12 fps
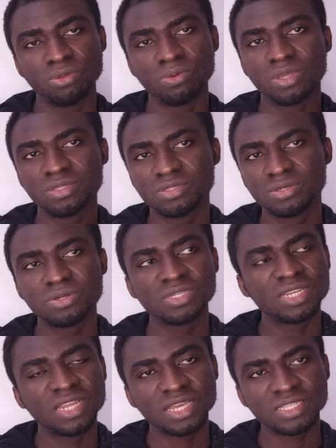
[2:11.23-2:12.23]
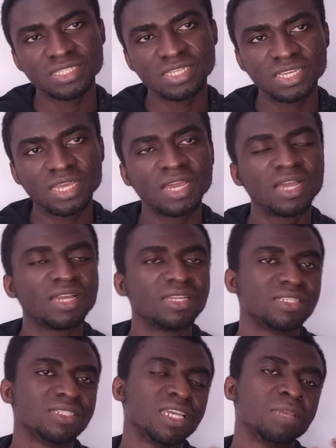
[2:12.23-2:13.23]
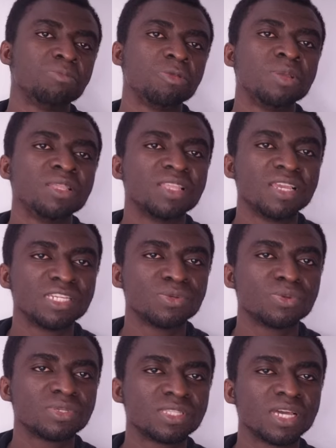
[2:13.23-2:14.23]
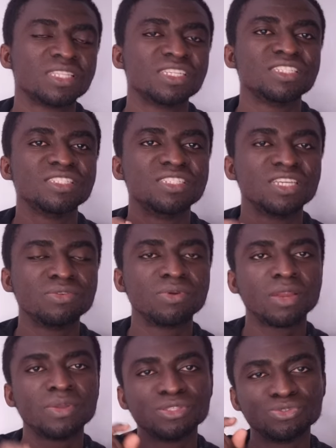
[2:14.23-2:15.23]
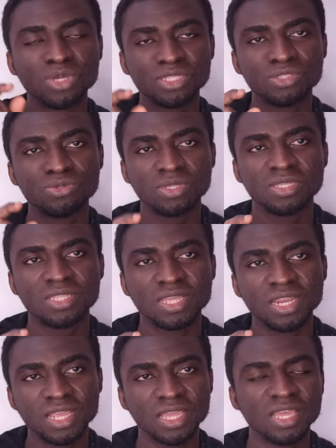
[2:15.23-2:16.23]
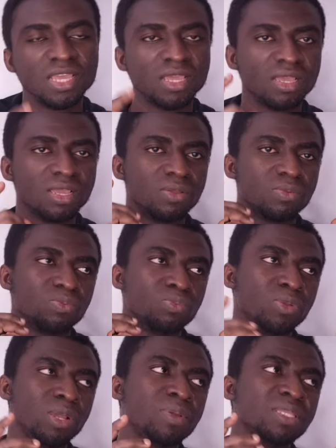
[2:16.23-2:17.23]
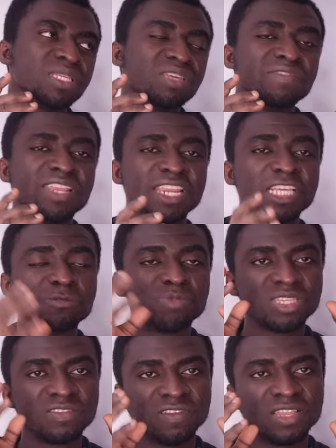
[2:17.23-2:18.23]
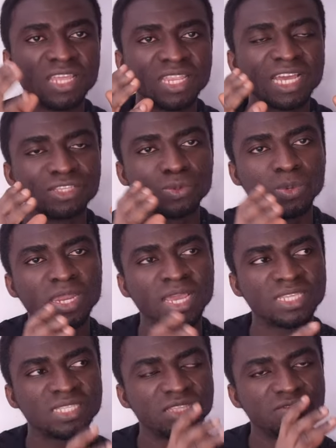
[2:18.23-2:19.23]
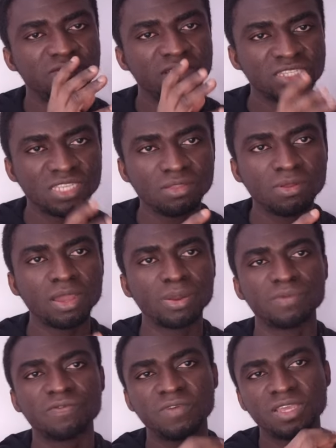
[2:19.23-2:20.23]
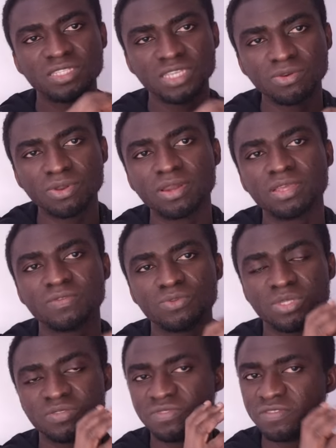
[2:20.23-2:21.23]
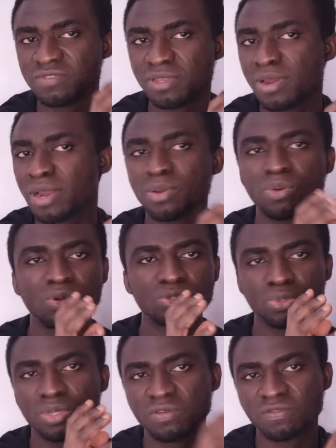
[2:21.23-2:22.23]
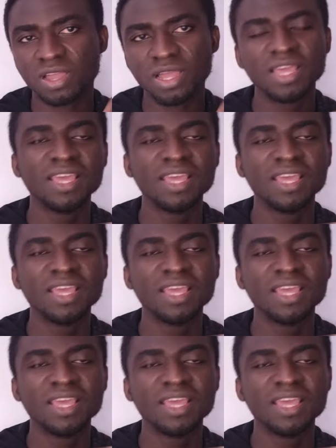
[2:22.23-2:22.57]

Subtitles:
We were told last year that the implementation will start in January 2023. We weren't given any specific date as to whether it's 31st January, 1st January, 25th January, or whatsoever.